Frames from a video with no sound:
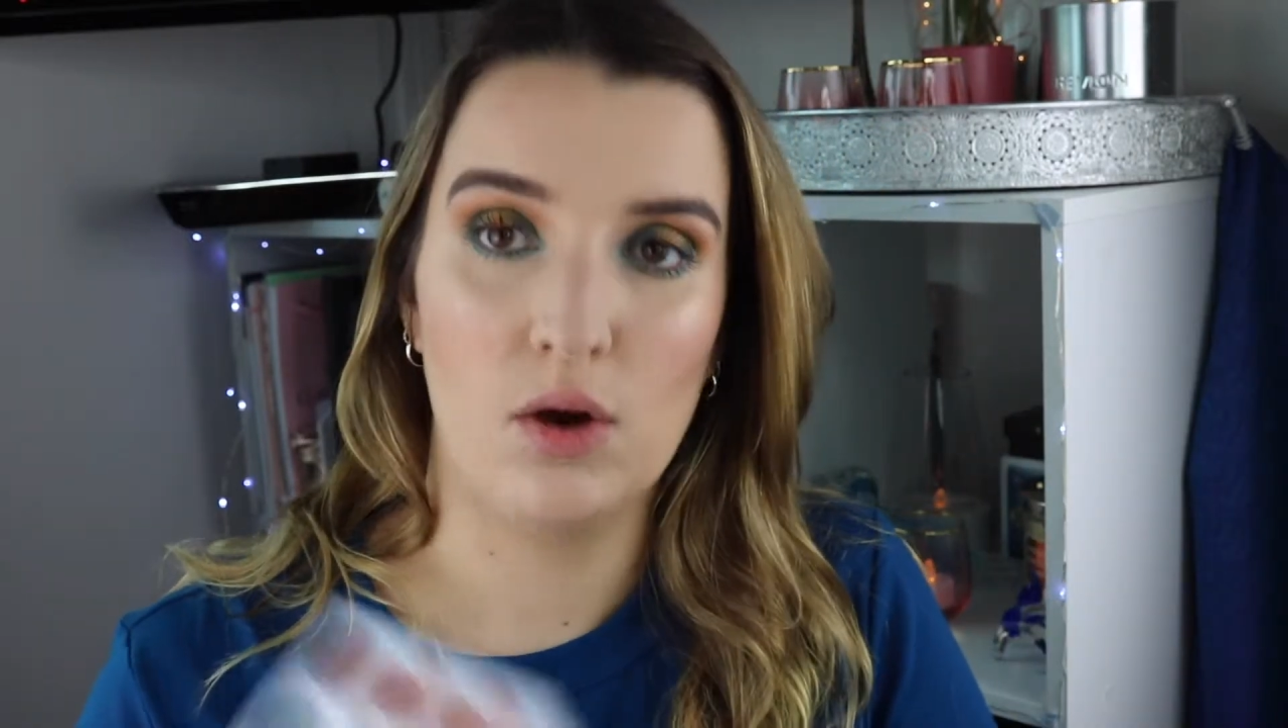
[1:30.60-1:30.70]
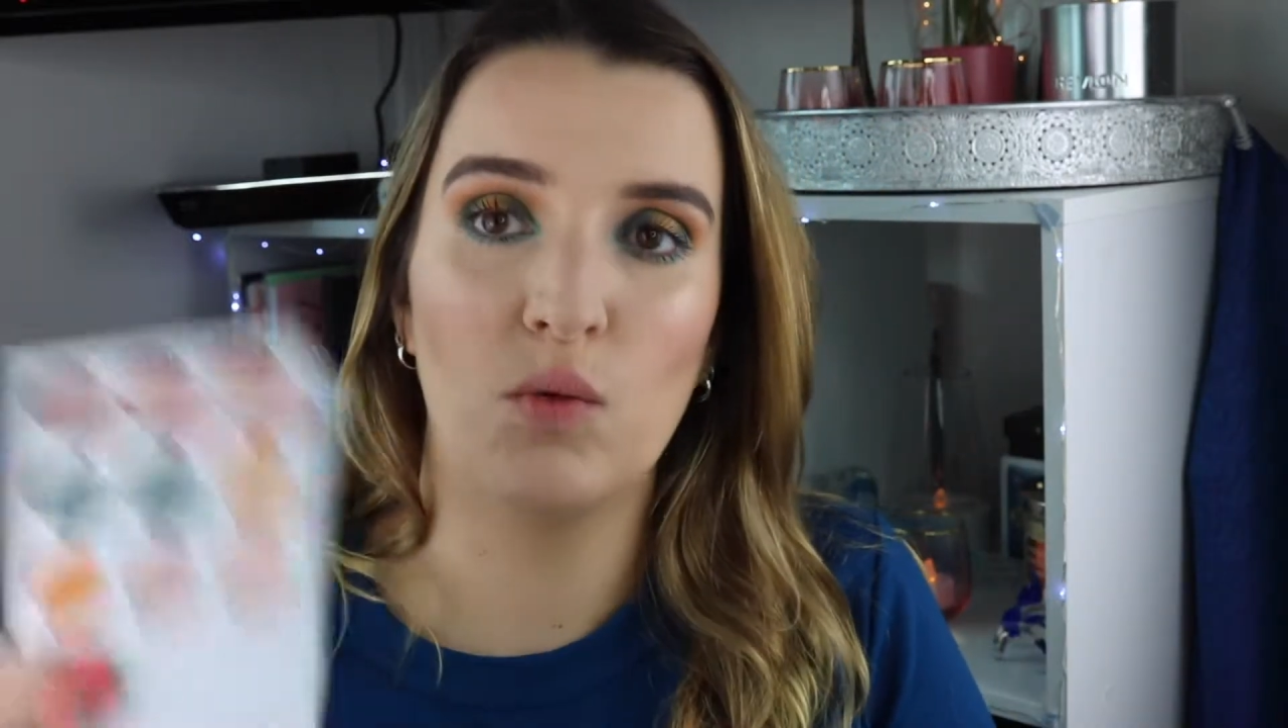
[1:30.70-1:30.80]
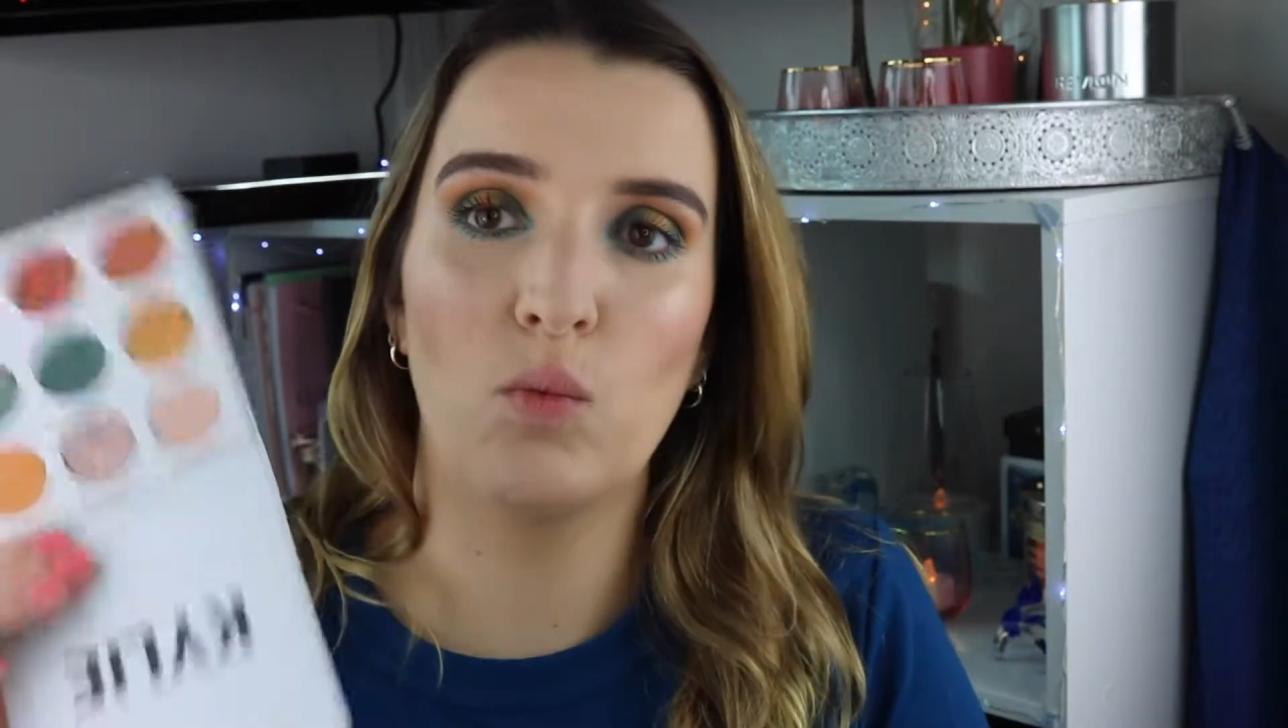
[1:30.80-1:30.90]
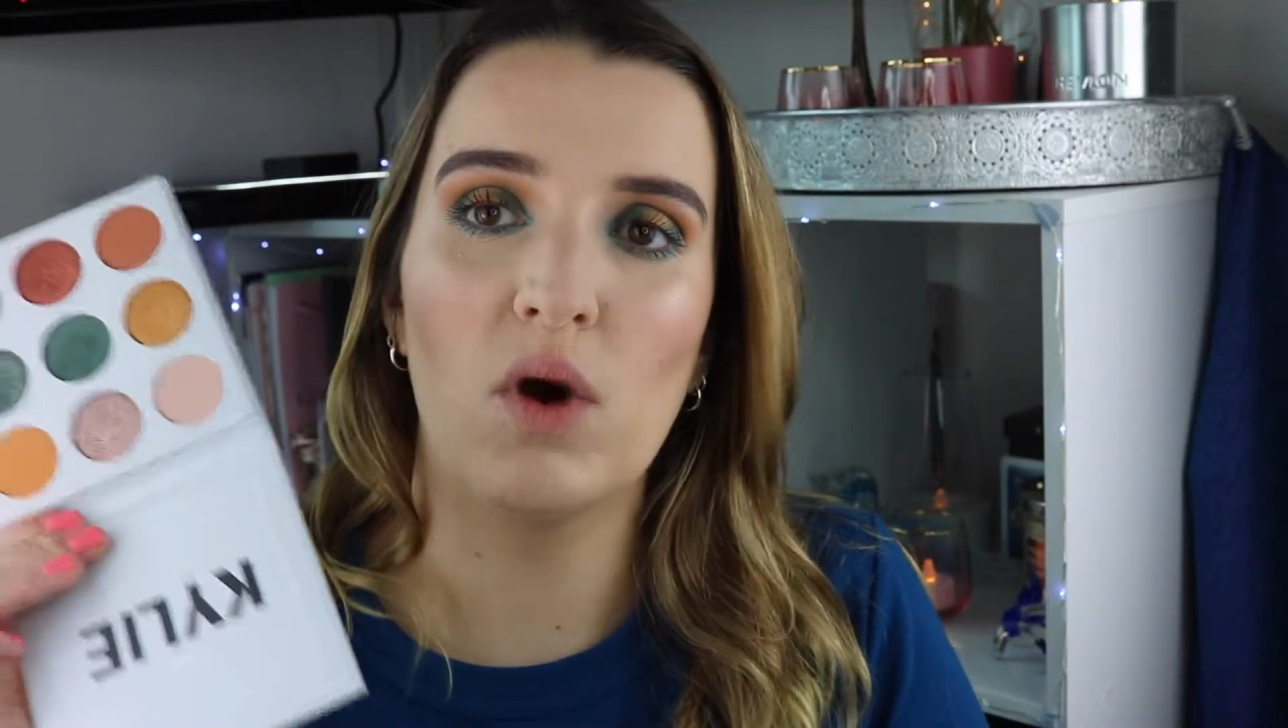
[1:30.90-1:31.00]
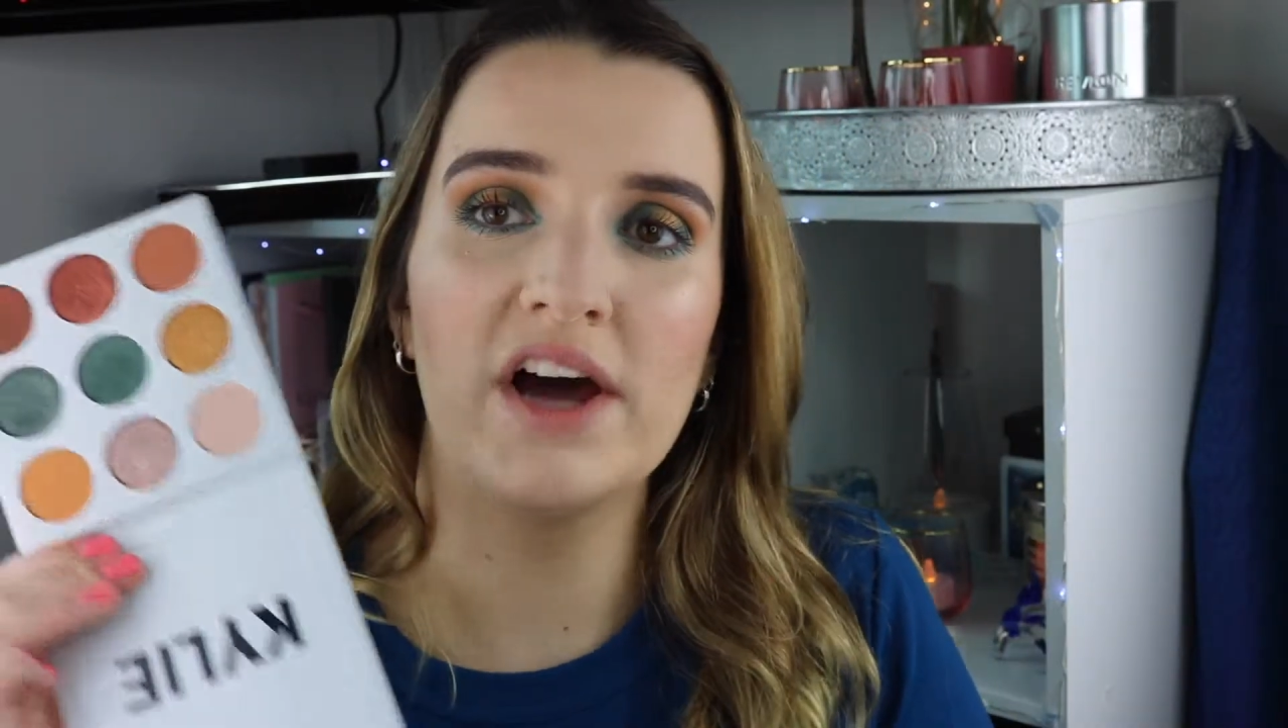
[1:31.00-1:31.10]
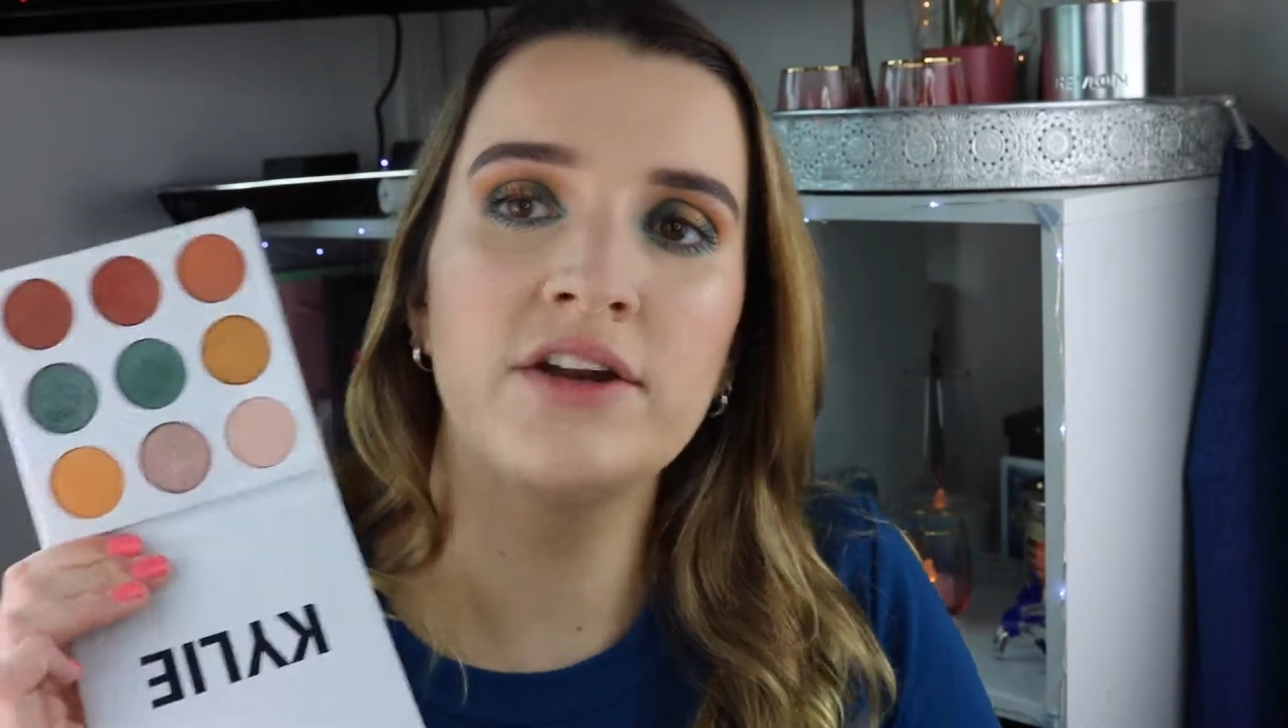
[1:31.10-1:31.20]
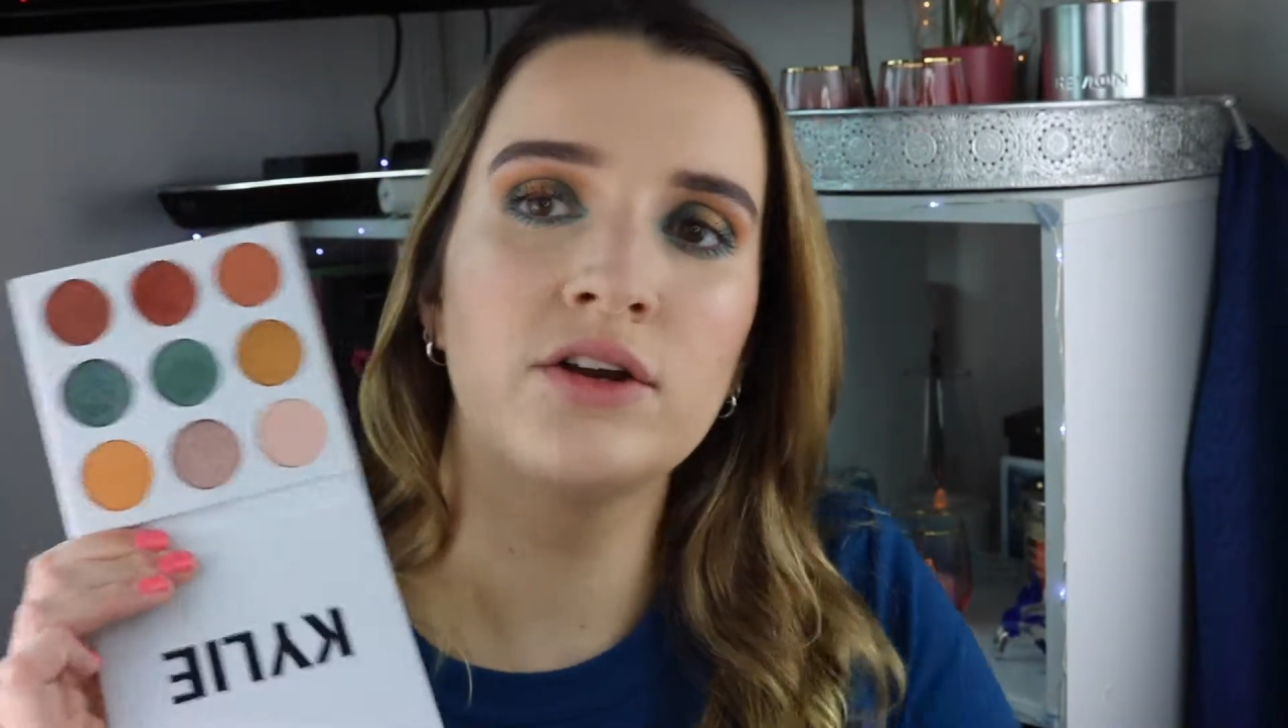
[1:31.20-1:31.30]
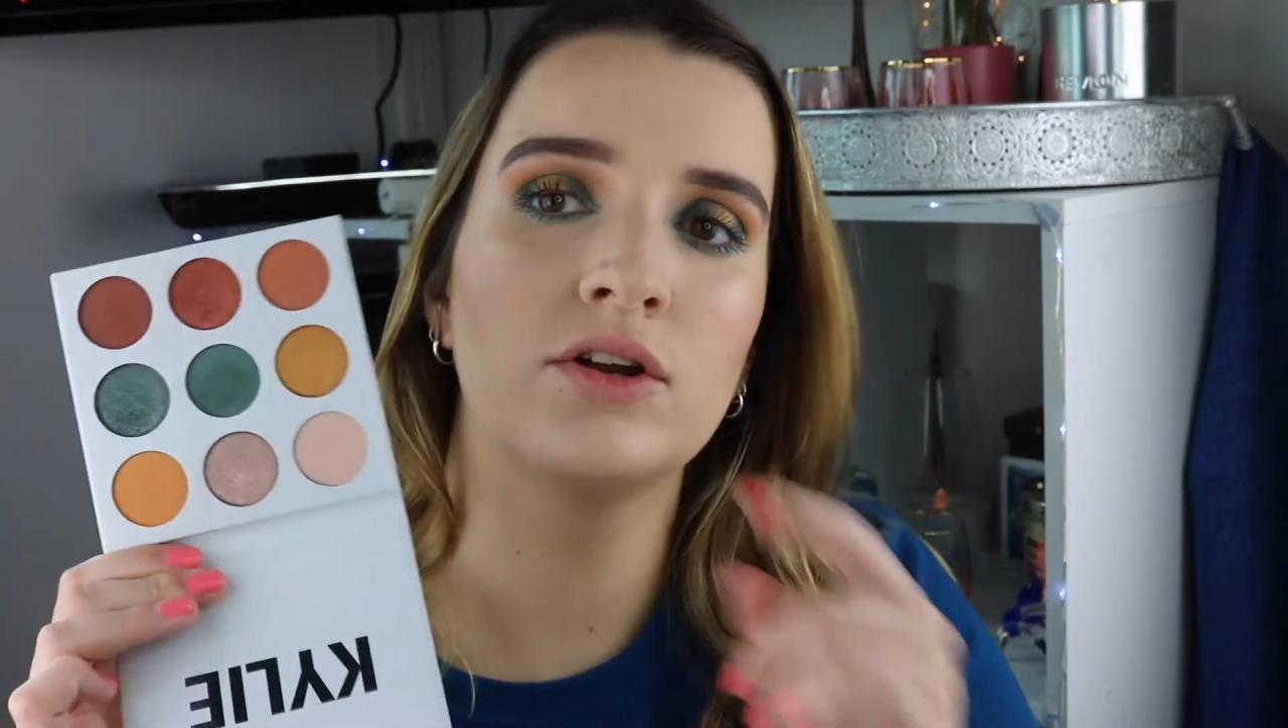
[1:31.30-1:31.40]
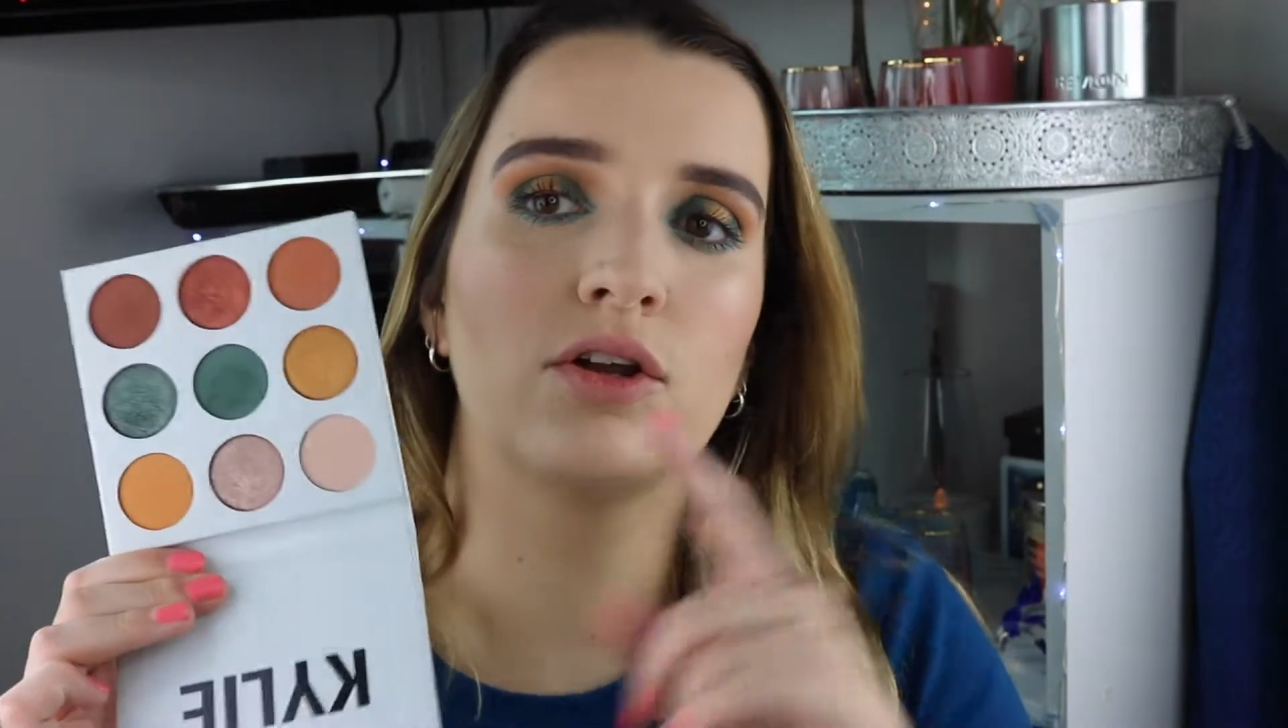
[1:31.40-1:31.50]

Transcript: one